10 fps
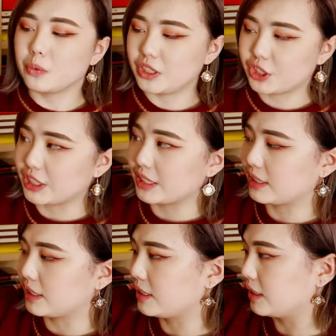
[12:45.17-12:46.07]
which is
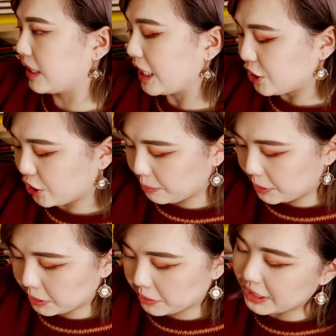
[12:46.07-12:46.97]
the design shop
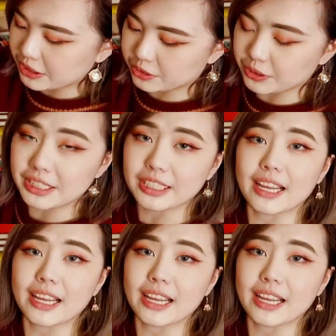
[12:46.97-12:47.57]
on Greek Street.